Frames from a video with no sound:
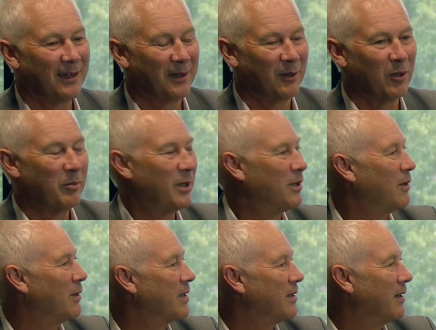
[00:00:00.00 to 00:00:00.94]
a little bit
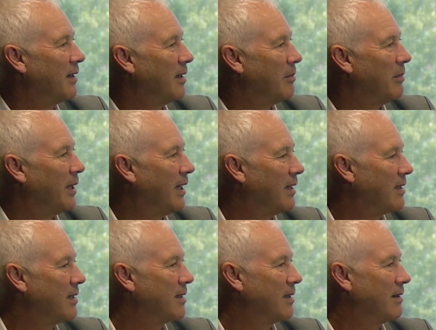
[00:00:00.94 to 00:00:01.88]
too excited about
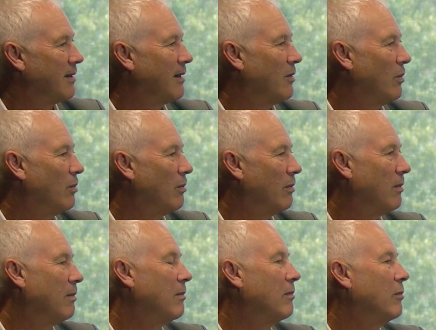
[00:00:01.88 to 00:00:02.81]
just
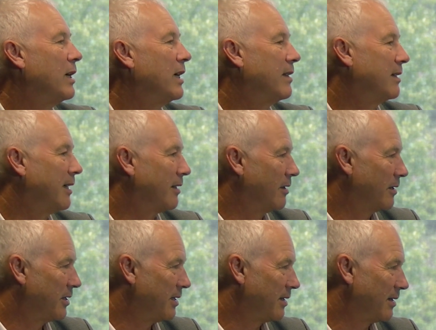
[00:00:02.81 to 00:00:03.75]
where the
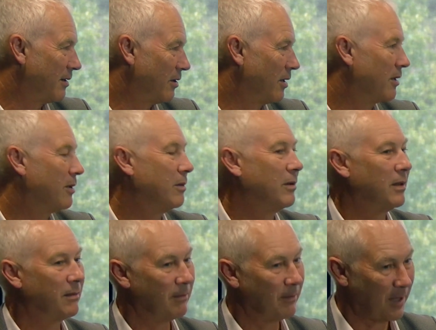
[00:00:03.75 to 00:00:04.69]
technology's got to
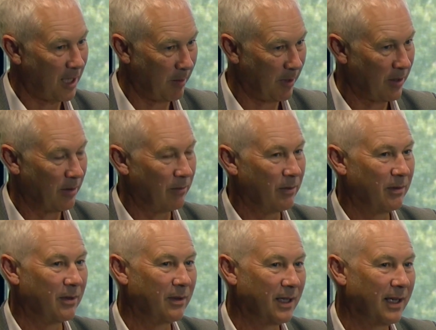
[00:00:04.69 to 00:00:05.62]
and how much it will
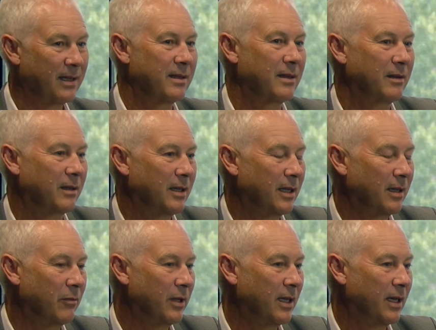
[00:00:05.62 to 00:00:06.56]
do next. And I
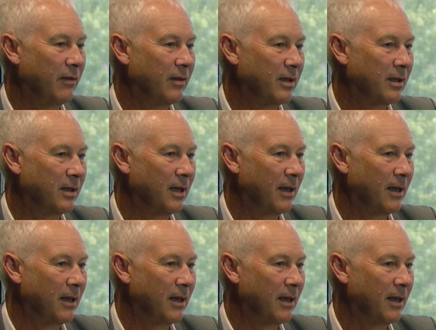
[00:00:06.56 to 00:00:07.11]
think we have to